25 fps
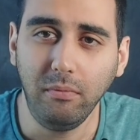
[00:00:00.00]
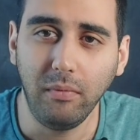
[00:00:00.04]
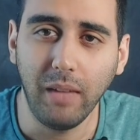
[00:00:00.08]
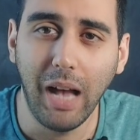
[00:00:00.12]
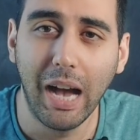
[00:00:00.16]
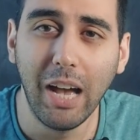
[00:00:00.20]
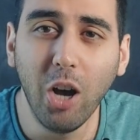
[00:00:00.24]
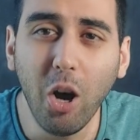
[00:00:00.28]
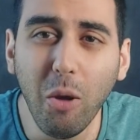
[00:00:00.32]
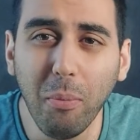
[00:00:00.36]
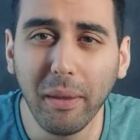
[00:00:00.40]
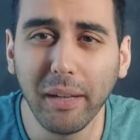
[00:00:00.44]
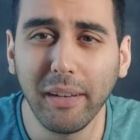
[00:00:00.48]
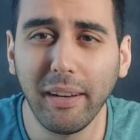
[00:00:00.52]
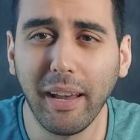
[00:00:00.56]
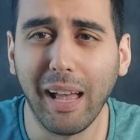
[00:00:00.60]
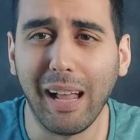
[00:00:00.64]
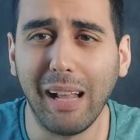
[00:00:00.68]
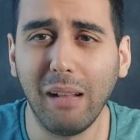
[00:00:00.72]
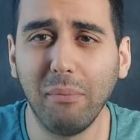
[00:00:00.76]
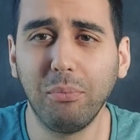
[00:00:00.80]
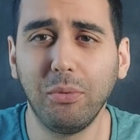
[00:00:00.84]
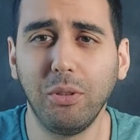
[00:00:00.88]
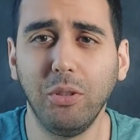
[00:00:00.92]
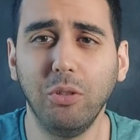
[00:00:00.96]
I hope that
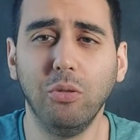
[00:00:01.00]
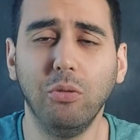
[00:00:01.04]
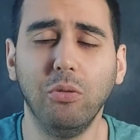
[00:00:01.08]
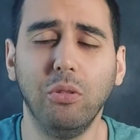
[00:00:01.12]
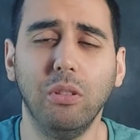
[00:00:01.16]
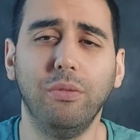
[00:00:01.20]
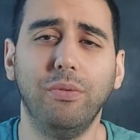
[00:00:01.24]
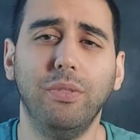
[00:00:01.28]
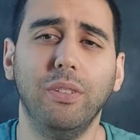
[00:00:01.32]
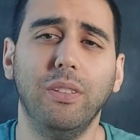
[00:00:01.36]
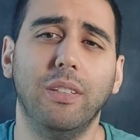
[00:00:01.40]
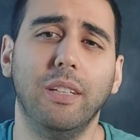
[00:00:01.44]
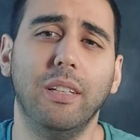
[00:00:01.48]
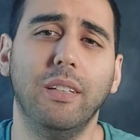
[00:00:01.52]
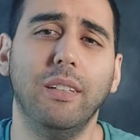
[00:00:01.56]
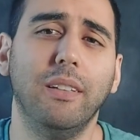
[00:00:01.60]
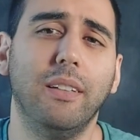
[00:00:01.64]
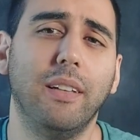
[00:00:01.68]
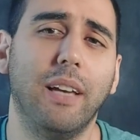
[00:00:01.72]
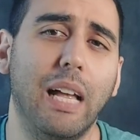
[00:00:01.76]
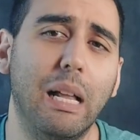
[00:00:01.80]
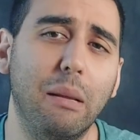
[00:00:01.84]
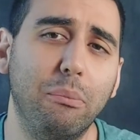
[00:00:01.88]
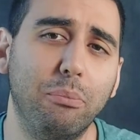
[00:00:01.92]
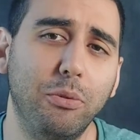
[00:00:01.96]
helped you. If it didn't
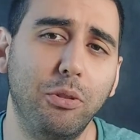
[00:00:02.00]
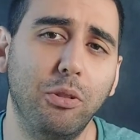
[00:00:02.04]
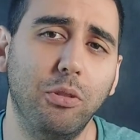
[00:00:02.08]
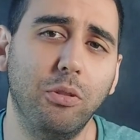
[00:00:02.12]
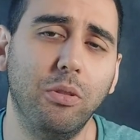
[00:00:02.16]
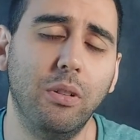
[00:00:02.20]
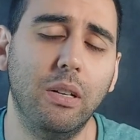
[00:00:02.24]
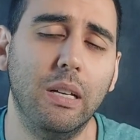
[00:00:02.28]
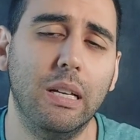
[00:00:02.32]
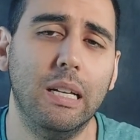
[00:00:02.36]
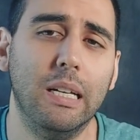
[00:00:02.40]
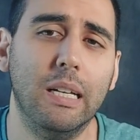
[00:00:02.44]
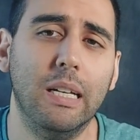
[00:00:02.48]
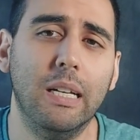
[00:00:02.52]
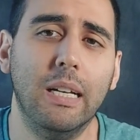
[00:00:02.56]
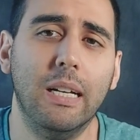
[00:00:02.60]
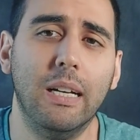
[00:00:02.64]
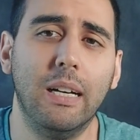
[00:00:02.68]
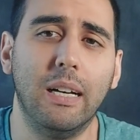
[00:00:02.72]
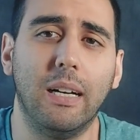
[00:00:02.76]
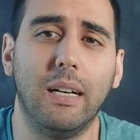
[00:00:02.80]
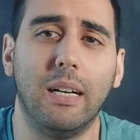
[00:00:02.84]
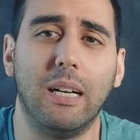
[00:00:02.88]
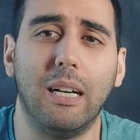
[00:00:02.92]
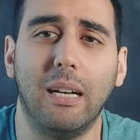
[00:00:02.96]
help you,
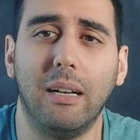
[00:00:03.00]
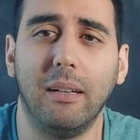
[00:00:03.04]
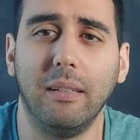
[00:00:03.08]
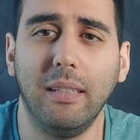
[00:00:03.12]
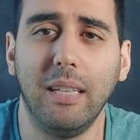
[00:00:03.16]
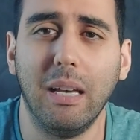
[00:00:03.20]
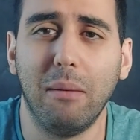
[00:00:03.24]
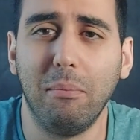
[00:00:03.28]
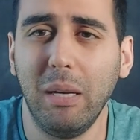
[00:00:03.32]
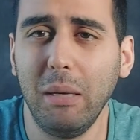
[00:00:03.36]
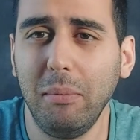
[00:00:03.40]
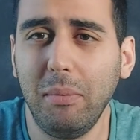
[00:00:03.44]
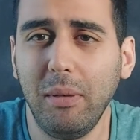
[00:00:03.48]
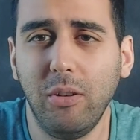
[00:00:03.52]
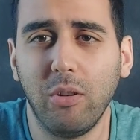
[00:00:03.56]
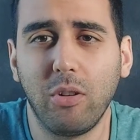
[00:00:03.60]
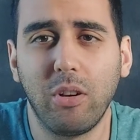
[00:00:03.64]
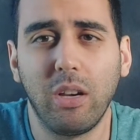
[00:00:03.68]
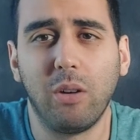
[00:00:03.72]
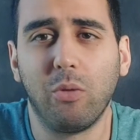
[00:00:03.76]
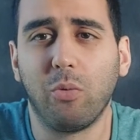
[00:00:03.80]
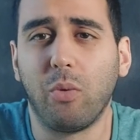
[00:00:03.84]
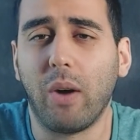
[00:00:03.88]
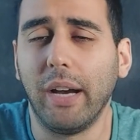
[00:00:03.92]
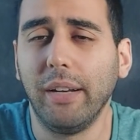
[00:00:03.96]
maybe you
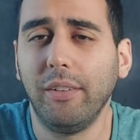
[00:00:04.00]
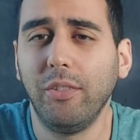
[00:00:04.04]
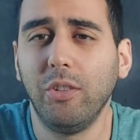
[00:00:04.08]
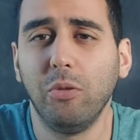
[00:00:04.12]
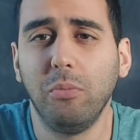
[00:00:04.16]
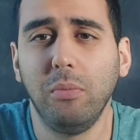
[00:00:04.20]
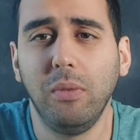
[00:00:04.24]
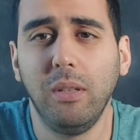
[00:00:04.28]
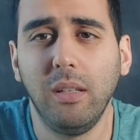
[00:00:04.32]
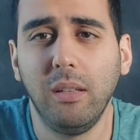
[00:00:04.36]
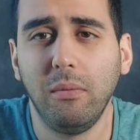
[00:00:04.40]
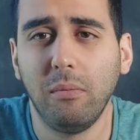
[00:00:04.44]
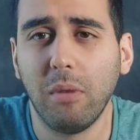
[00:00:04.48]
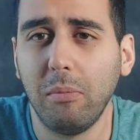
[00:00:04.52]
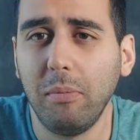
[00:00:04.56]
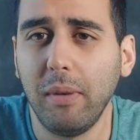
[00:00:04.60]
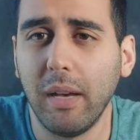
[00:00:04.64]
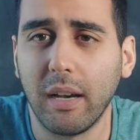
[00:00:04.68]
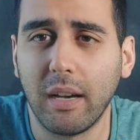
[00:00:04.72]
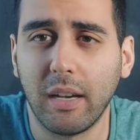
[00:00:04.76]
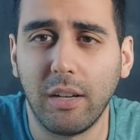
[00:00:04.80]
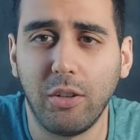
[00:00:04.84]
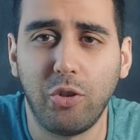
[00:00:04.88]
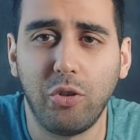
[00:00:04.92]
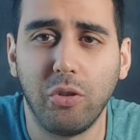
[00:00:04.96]
can write to me. Maybe I
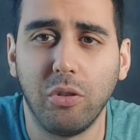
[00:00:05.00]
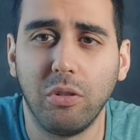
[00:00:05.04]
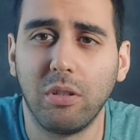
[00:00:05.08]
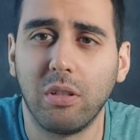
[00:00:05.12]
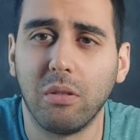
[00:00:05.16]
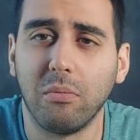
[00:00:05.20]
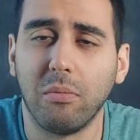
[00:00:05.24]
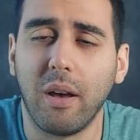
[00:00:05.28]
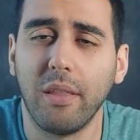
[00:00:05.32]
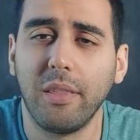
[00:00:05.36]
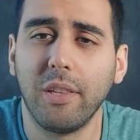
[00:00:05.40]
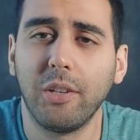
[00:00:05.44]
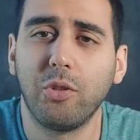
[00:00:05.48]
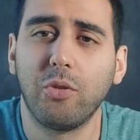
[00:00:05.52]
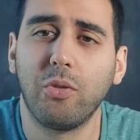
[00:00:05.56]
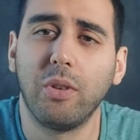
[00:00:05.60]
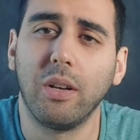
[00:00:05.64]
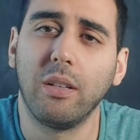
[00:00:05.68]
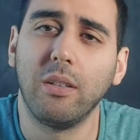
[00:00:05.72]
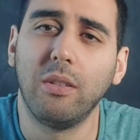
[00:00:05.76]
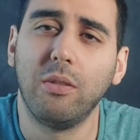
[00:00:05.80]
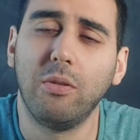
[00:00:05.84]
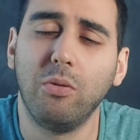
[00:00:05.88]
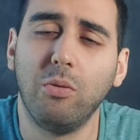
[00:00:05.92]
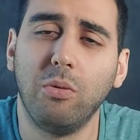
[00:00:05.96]
can show you some other
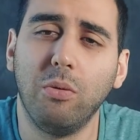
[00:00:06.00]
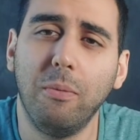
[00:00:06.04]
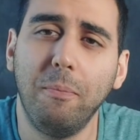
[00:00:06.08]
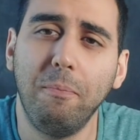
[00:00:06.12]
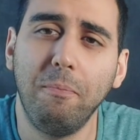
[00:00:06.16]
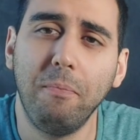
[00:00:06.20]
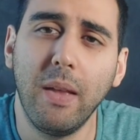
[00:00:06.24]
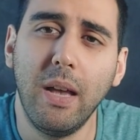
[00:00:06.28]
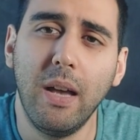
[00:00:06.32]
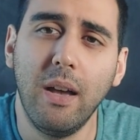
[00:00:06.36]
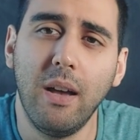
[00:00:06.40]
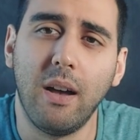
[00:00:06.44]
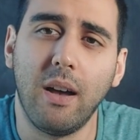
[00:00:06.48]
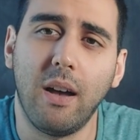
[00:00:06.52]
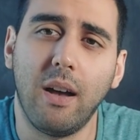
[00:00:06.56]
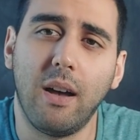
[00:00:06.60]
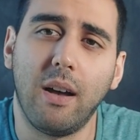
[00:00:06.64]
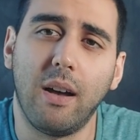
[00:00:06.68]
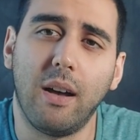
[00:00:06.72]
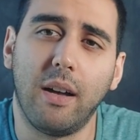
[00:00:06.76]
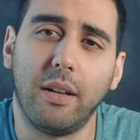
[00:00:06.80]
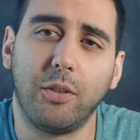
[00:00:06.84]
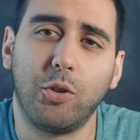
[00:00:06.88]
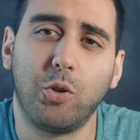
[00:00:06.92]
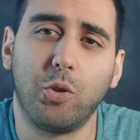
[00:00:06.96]
tricks to
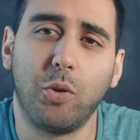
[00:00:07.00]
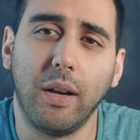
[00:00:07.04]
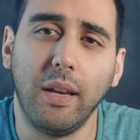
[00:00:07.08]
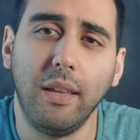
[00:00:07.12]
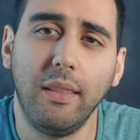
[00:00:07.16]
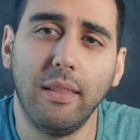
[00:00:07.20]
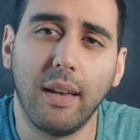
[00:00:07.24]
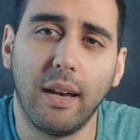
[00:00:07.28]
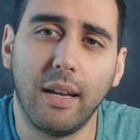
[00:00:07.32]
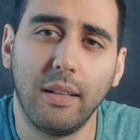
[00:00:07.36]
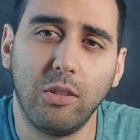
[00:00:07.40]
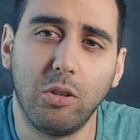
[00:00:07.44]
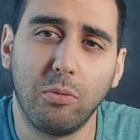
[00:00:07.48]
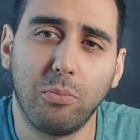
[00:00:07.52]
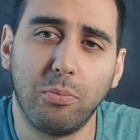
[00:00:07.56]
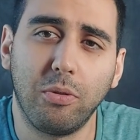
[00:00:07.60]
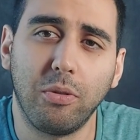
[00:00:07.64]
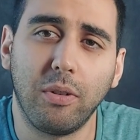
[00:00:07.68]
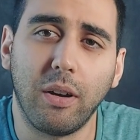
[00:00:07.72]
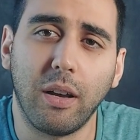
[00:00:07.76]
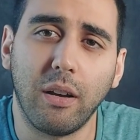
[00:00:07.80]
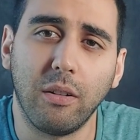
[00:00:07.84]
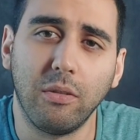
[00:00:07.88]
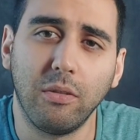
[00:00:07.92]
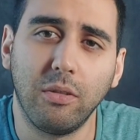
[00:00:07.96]
train that to
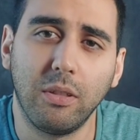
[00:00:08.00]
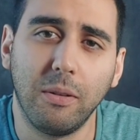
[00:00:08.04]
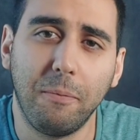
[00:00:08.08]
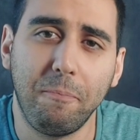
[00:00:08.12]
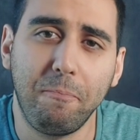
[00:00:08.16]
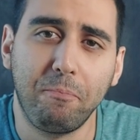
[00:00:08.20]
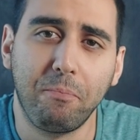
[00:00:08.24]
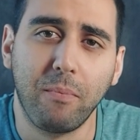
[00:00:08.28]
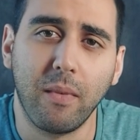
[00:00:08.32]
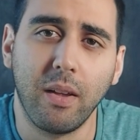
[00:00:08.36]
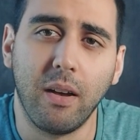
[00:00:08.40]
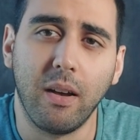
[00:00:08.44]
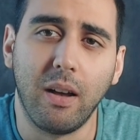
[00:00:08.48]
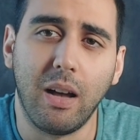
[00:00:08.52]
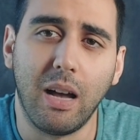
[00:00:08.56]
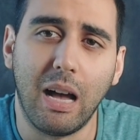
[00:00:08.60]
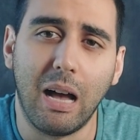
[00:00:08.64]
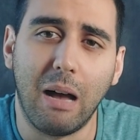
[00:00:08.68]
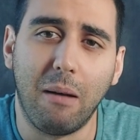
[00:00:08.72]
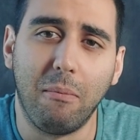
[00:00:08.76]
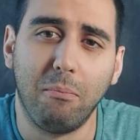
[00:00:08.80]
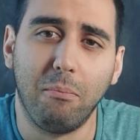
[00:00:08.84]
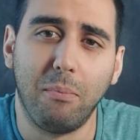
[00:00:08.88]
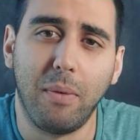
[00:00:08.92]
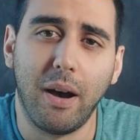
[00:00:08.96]
pronounce.
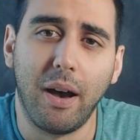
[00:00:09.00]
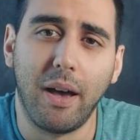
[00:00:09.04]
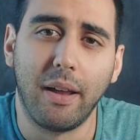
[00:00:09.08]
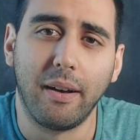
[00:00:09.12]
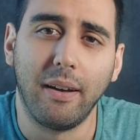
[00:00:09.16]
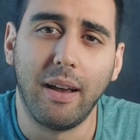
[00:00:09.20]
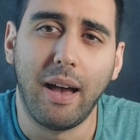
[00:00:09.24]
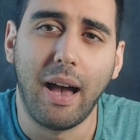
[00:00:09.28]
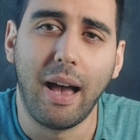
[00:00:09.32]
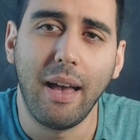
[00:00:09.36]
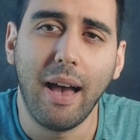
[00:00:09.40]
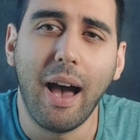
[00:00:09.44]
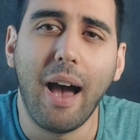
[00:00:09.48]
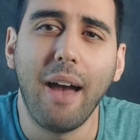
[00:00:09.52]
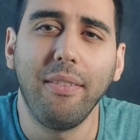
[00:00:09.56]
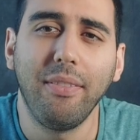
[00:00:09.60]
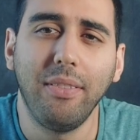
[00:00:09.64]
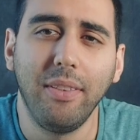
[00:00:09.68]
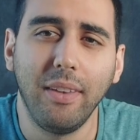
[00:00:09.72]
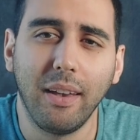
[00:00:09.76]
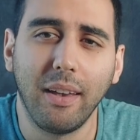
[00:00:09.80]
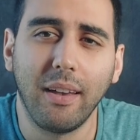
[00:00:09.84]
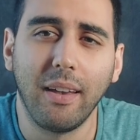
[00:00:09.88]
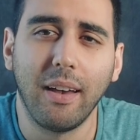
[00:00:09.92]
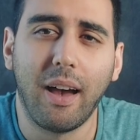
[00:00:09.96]
But I
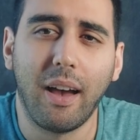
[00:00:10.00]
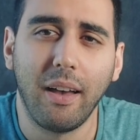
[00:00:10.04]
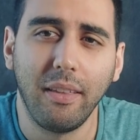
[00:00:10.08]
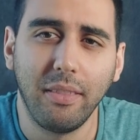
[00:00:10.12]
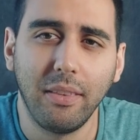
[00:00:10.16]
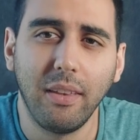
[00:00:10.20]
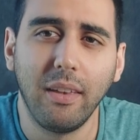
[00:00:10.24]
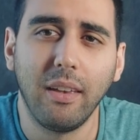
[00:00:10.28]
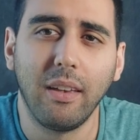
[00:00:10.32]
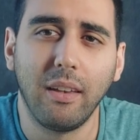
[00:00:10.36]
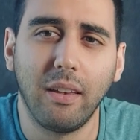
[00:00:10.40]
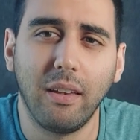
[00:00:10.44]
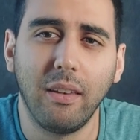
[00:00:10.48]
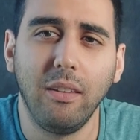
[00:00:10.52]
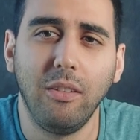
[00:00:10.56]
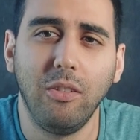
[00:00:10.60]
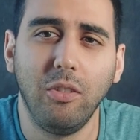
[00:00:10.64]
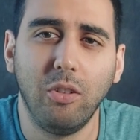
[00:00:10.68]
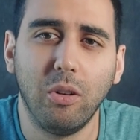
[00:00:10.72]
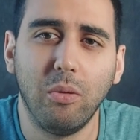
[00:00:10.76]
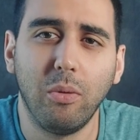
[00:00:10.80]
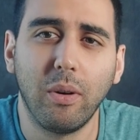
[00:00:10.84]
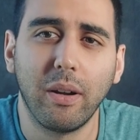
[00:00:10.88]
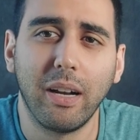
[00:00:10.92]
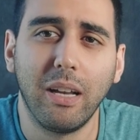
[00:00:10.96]
think you
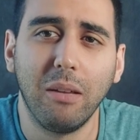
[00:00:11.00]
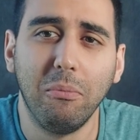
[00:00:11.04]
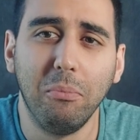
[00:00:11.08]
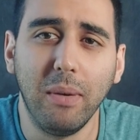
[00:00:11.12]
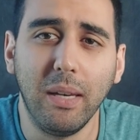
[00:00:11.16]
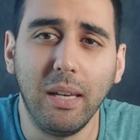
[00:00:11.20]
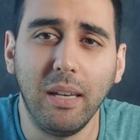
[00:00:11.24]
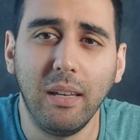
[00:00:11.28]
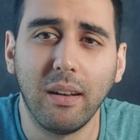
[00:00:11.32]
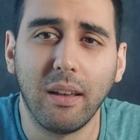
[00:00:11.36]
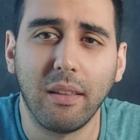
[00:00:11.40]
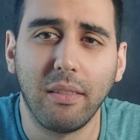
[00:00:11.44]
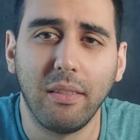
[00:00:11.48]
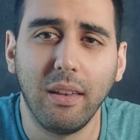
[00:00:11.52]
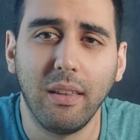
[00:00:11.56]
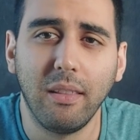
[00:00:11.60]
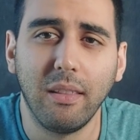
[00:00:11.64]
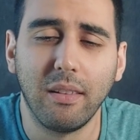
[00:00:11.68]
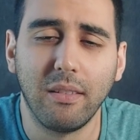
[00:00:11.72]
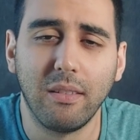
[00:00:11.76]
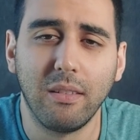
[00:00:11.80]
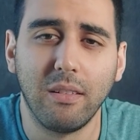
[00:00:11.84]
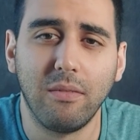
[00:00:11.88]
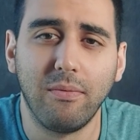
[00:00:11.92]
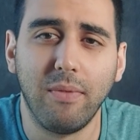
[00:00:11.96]
know what I mean. I think
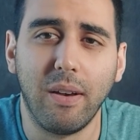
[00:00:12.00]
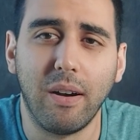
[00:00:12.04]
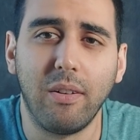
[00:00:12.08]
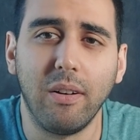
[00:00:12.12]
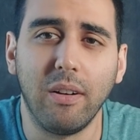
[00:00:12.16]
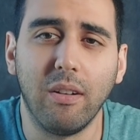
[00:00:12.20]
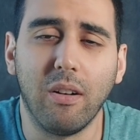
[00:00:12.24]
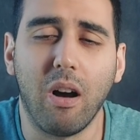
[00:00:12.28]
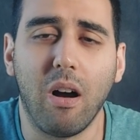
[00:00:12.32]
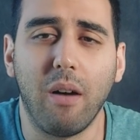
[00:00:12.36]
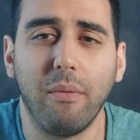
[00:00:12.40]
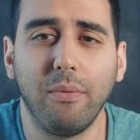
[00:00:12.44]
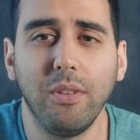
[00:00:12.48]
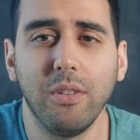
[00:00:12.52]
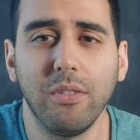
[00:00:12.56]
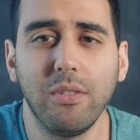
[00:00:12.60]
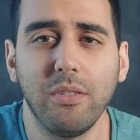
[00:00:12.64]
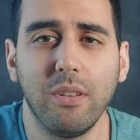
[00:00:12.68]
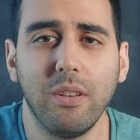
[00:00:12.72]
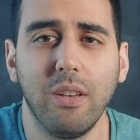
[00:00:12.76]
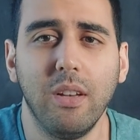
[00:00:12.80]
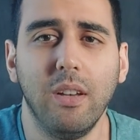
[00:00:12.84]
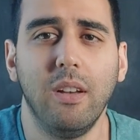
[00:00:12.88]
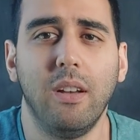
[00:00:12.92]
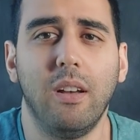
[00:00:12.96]
this is very obvious.
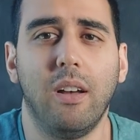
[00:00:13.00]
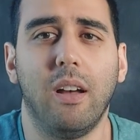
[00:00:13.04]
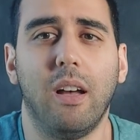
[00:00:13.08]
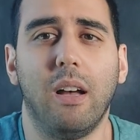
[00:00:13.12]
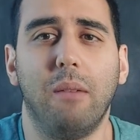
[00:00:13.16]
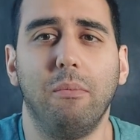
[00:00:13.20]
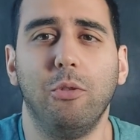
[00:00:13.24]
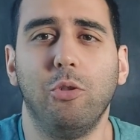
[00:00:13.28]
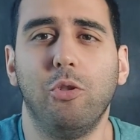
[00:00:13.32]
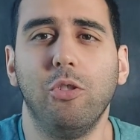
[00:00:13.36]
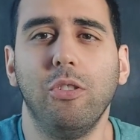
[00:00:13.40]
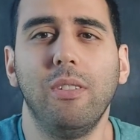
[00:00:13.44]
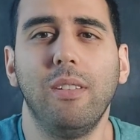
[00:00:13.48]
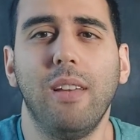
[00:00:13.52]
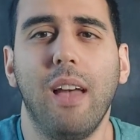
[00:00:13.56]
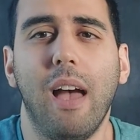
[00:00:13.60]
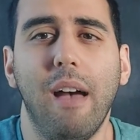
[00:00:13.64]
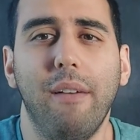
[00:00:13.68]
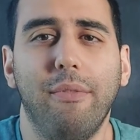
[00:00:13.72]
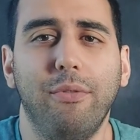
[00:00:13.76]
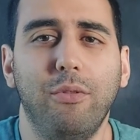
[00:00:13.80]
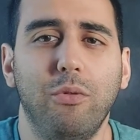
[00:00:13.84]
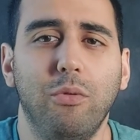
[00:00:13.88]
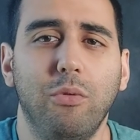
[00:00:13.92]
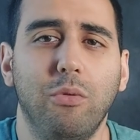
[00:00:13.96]
You just
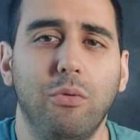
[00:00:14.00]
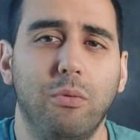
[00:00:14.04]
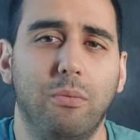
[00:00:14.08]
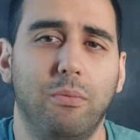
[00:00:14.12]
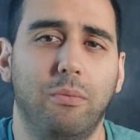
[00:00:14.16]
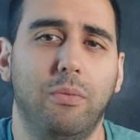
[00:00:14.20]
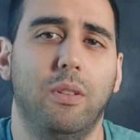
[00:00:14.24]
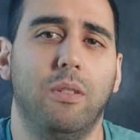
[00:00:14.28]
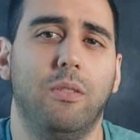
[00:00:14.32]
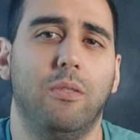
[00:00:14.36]
have to,